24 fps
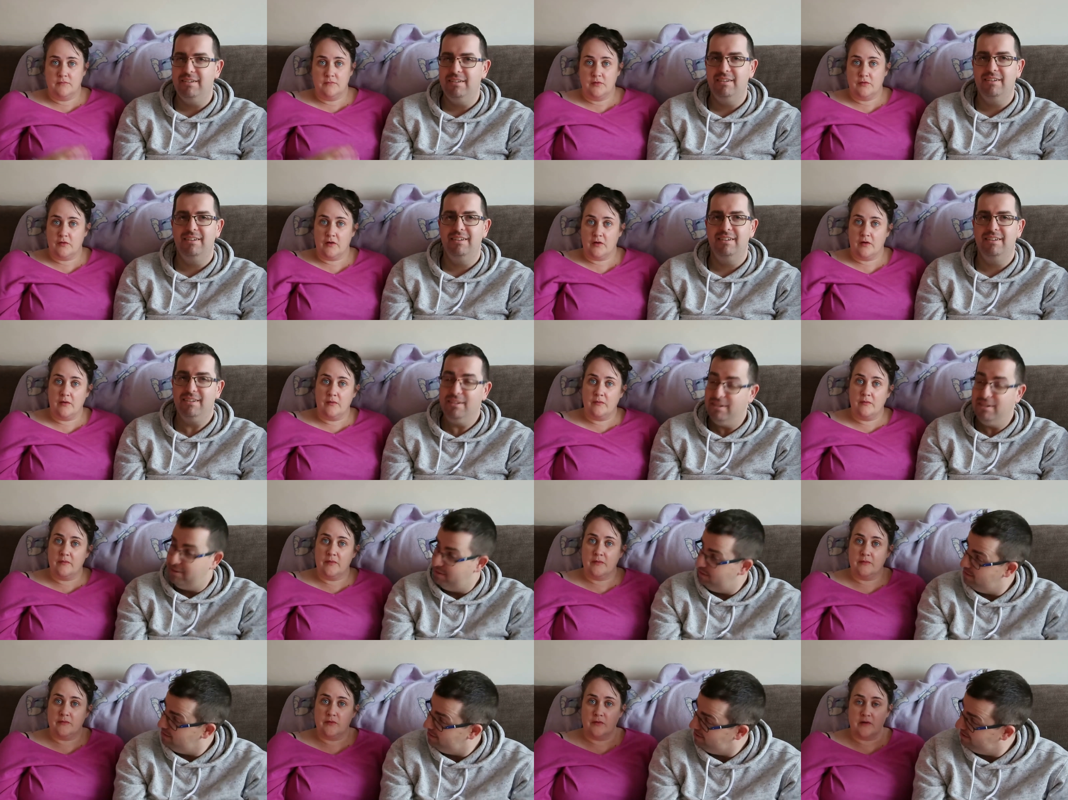
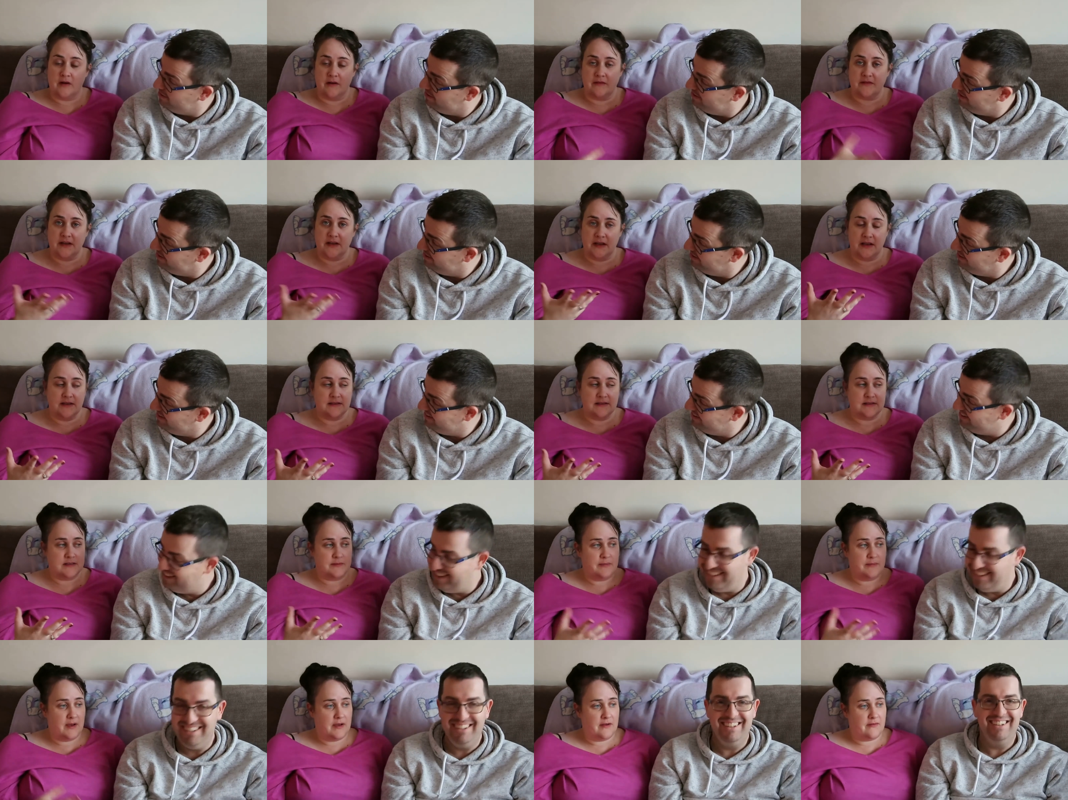Speaker 1: don't have
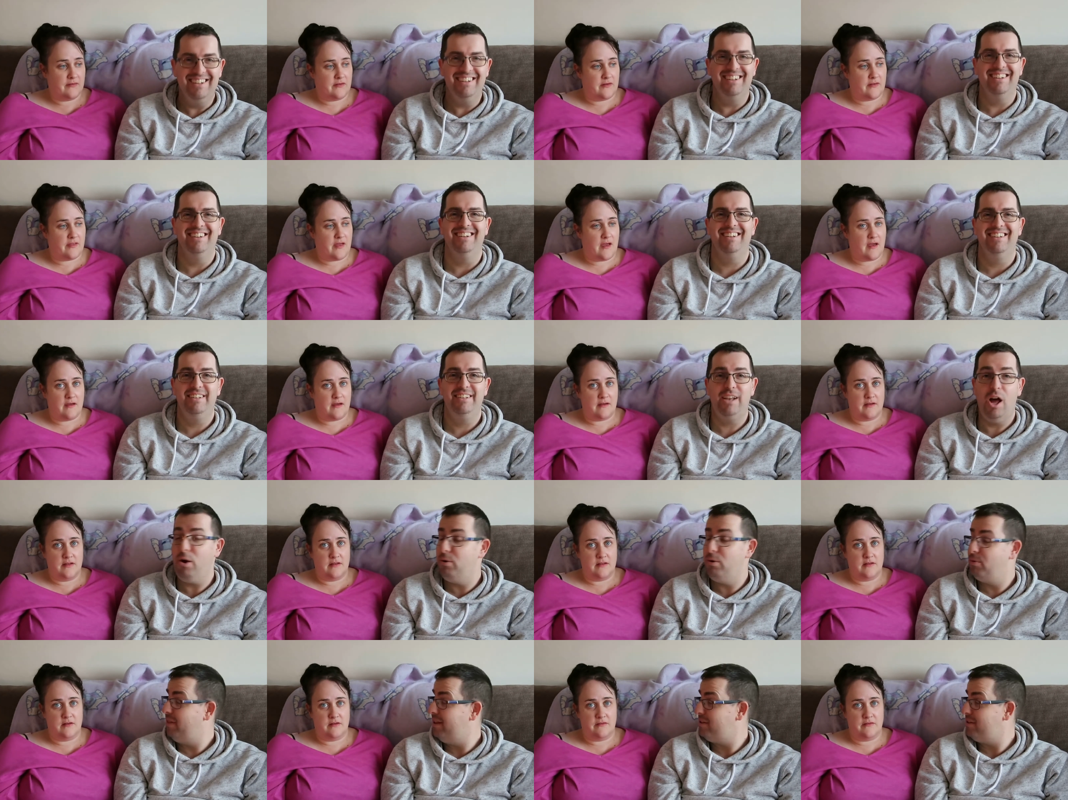tickets to buy for that
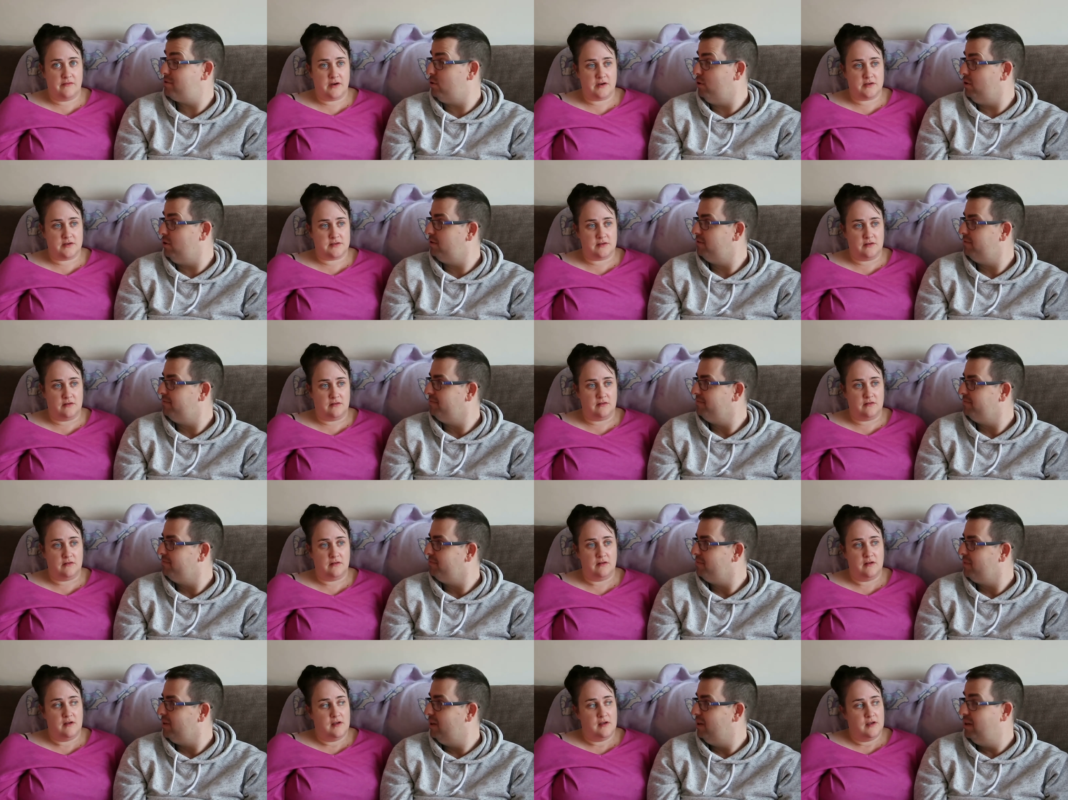
Speaker 2: in
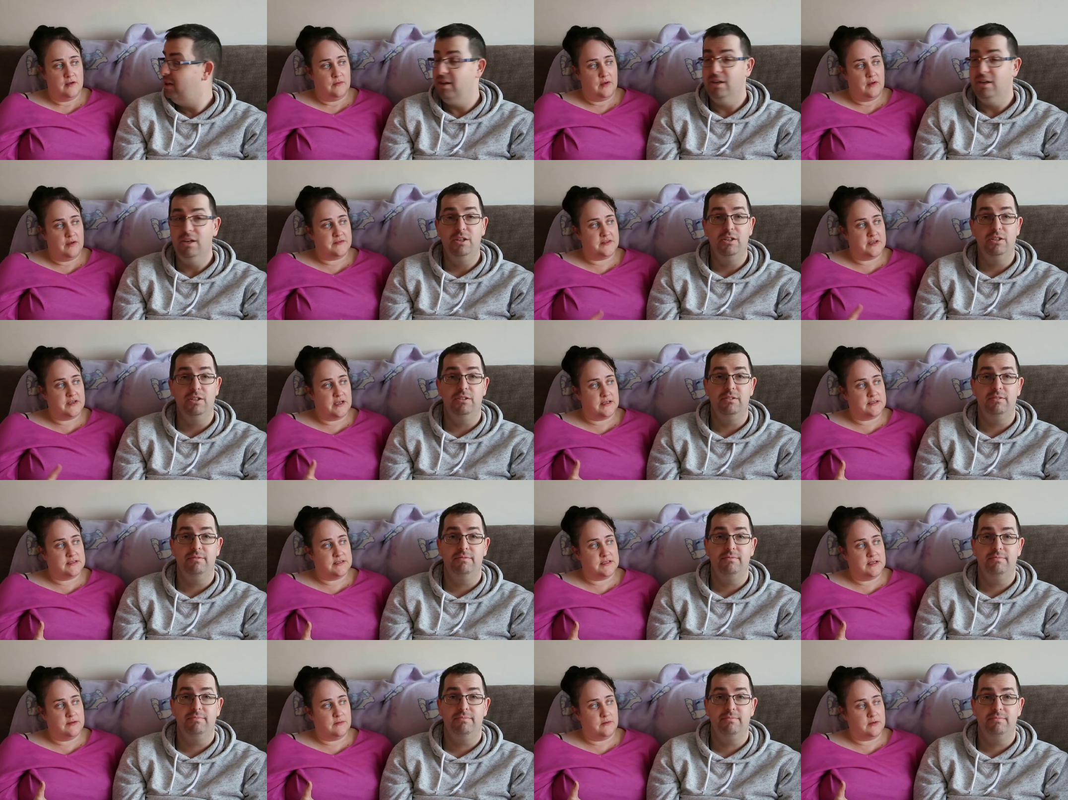Universal.
Speaker 1: We'll have to
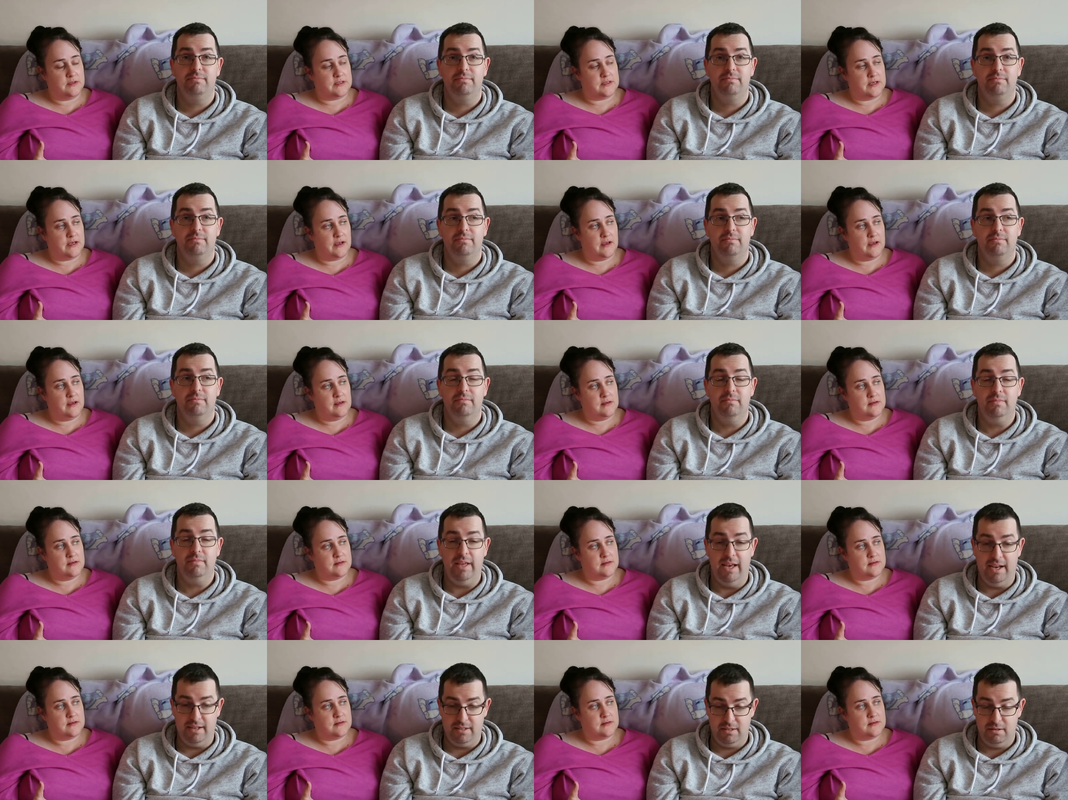get SeaWorld tickets.
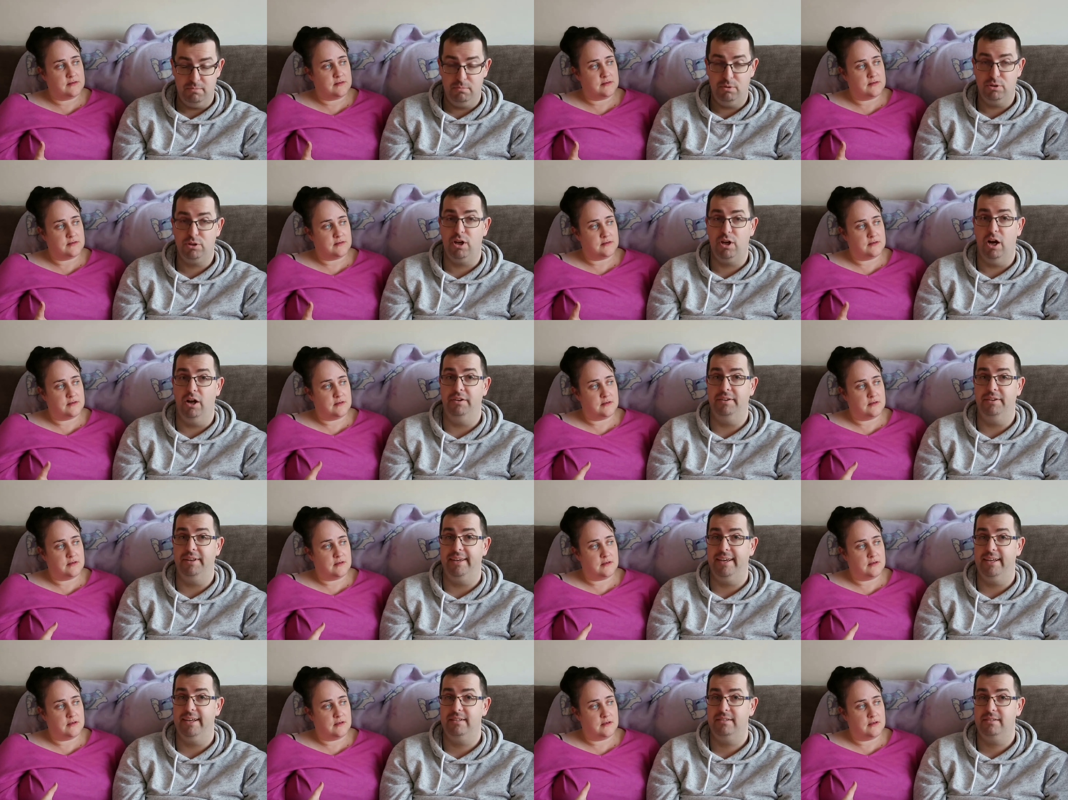
Speaker 2: Yes, and Busch Gardens
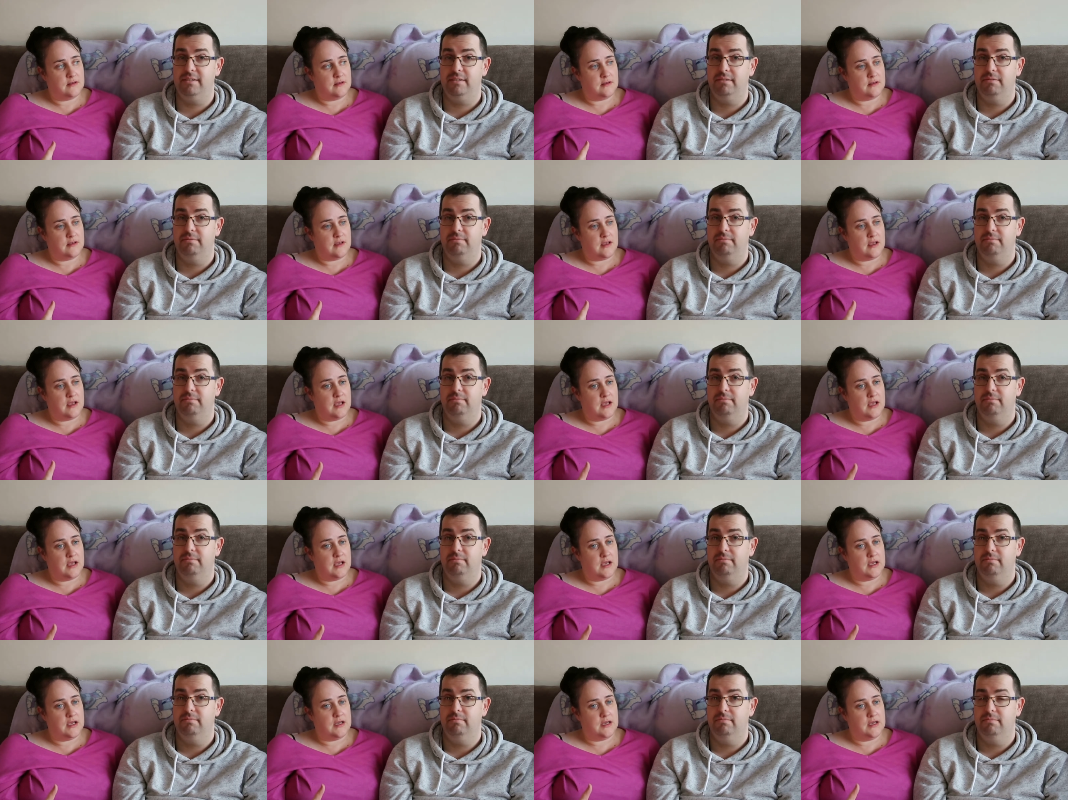tickets.
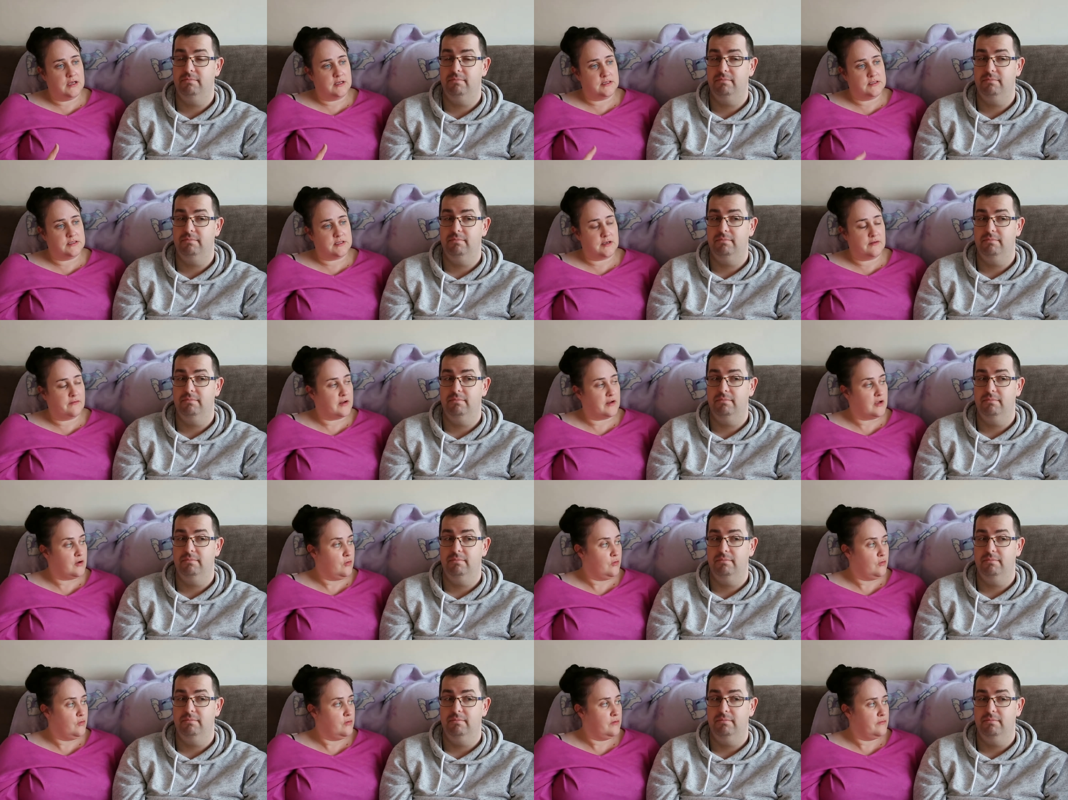
Speaker 1: And it's gonna be
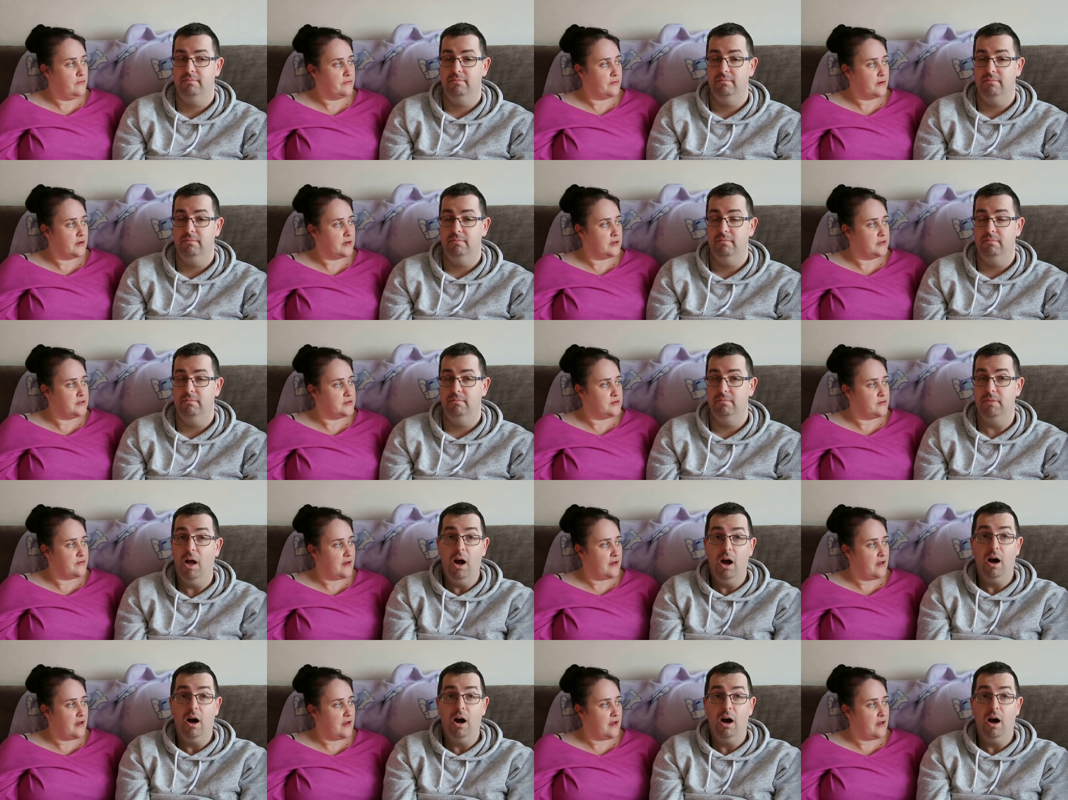cool if we're gonna do